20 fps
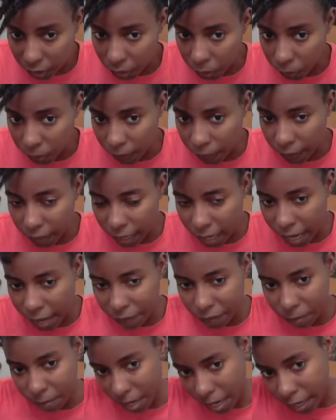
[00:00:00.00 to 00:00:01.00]
The only thing I have
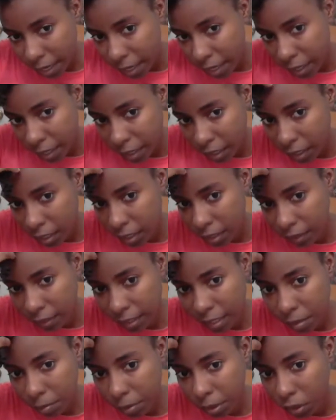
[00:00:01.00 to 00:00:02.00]
in my hair is
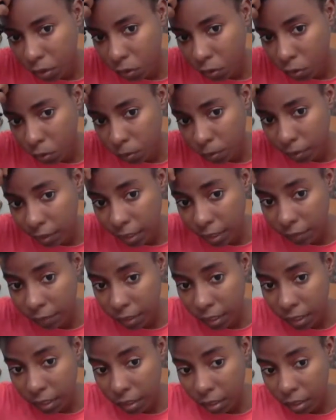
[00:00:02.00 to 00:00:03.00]
Kimmy Two's
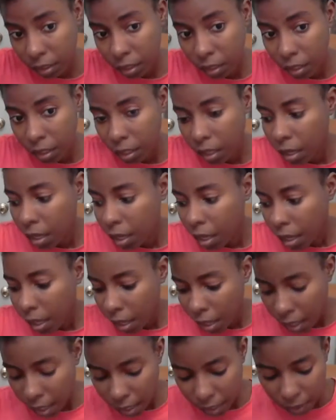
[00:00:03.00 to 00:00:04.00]
leave-in,
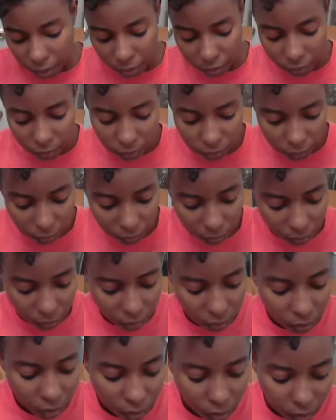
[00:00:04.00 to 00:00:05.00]
and
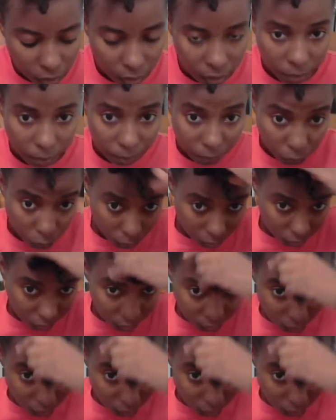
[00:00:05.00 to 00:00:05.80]
I'm going to